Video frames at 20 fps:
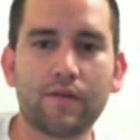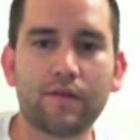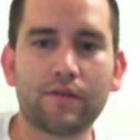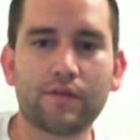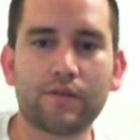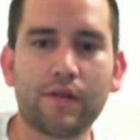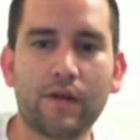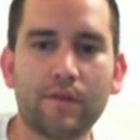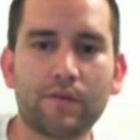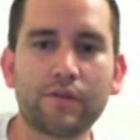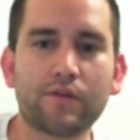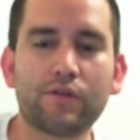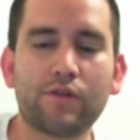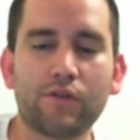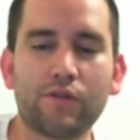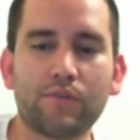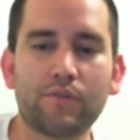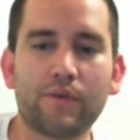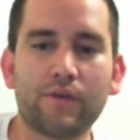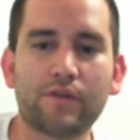So
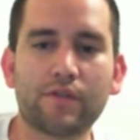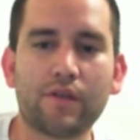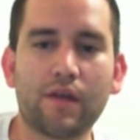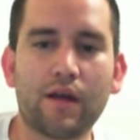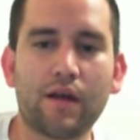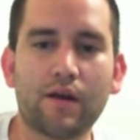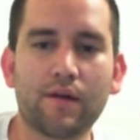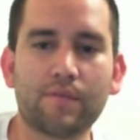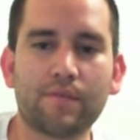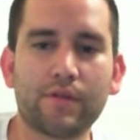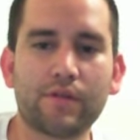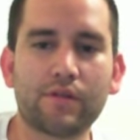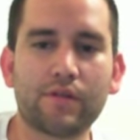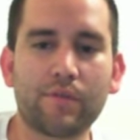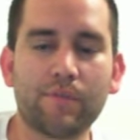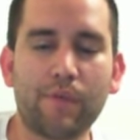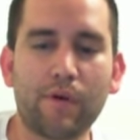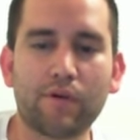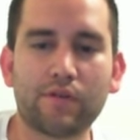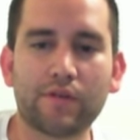YouTube, is Mr.
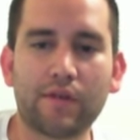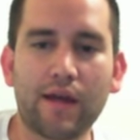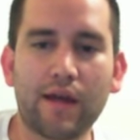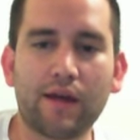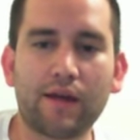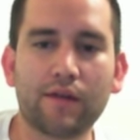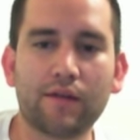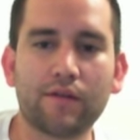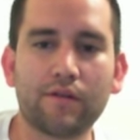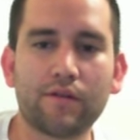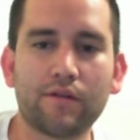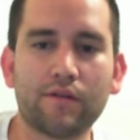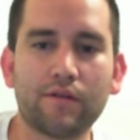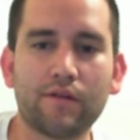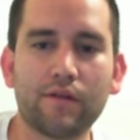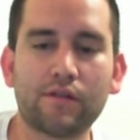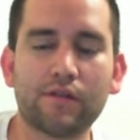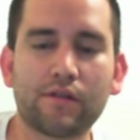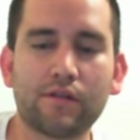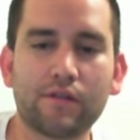Poketacular.
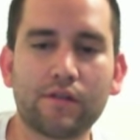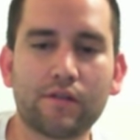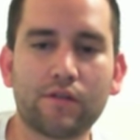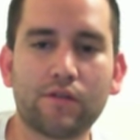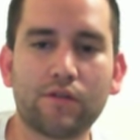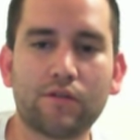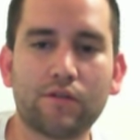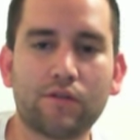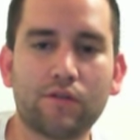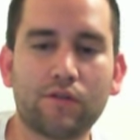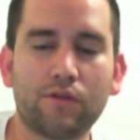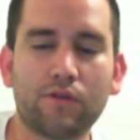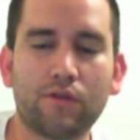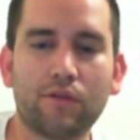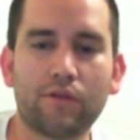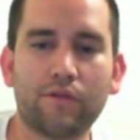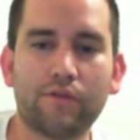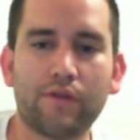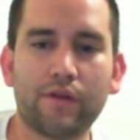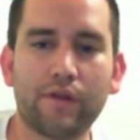This is a tutorial
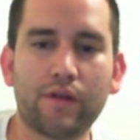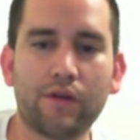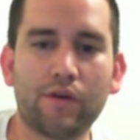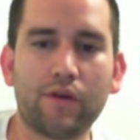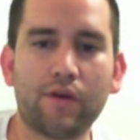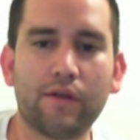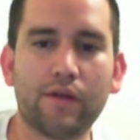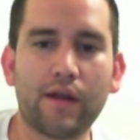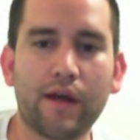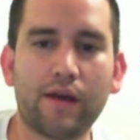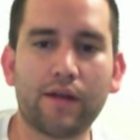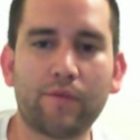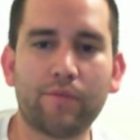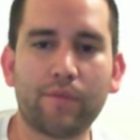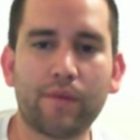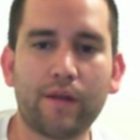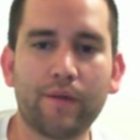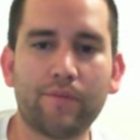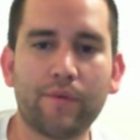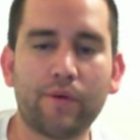video on how to
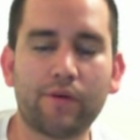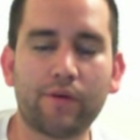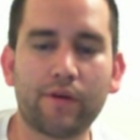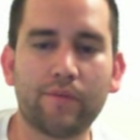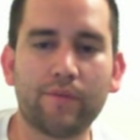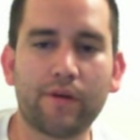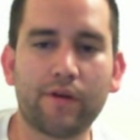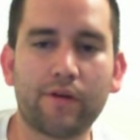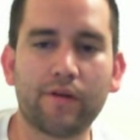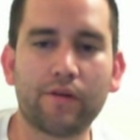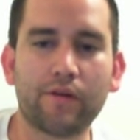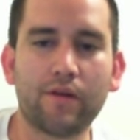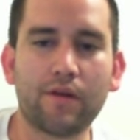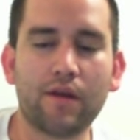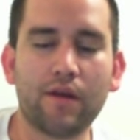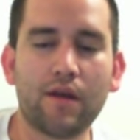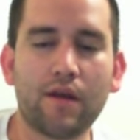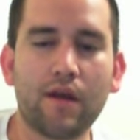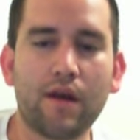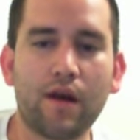play Pokemon.
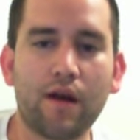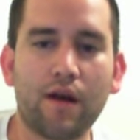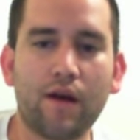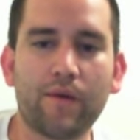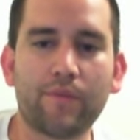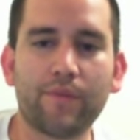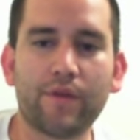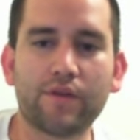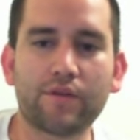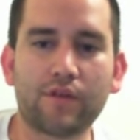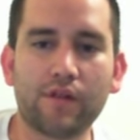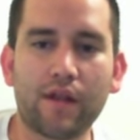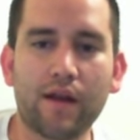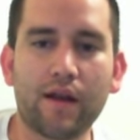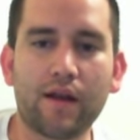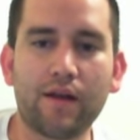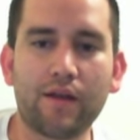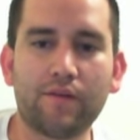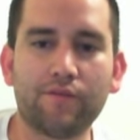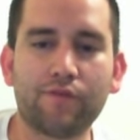There's a lot
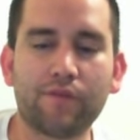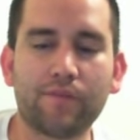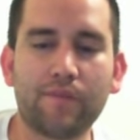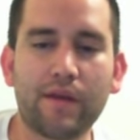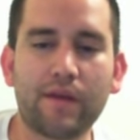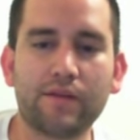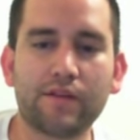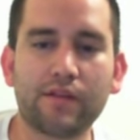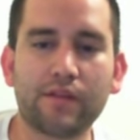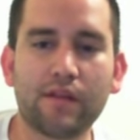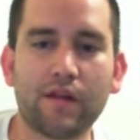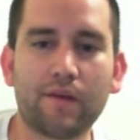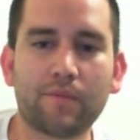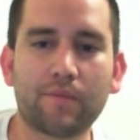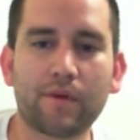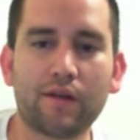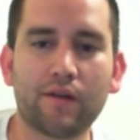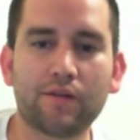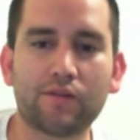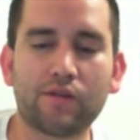of information. I'm
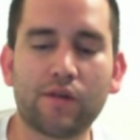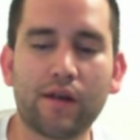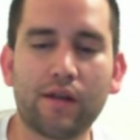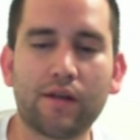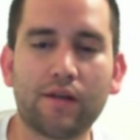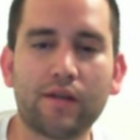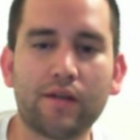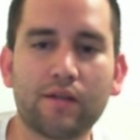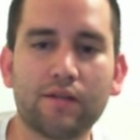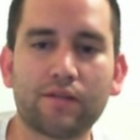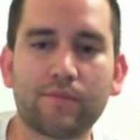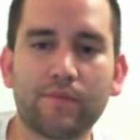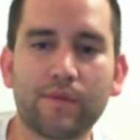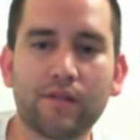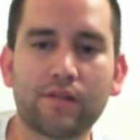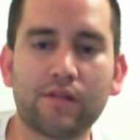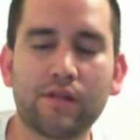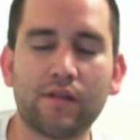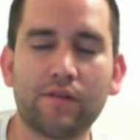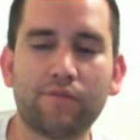going to try to get as
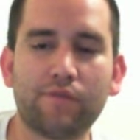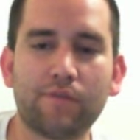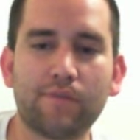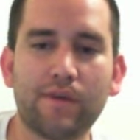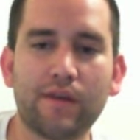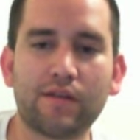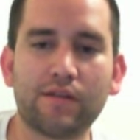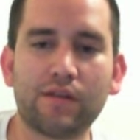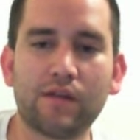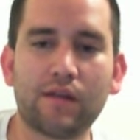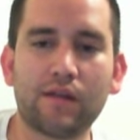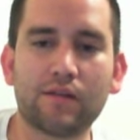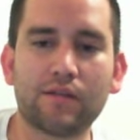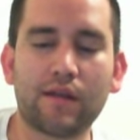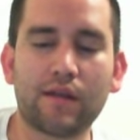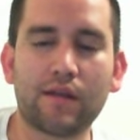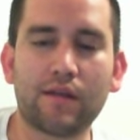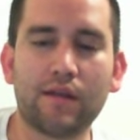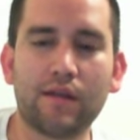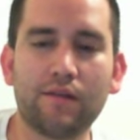much information as I
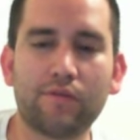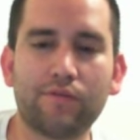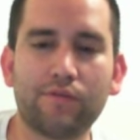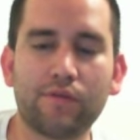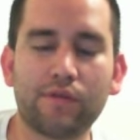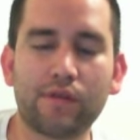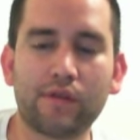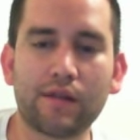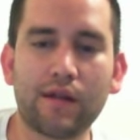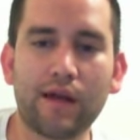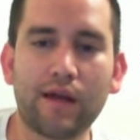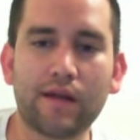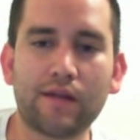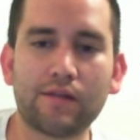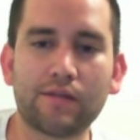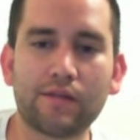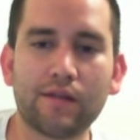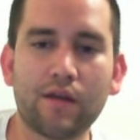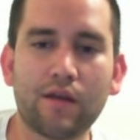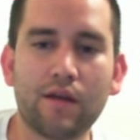can for you
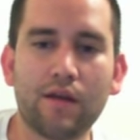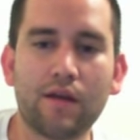guys.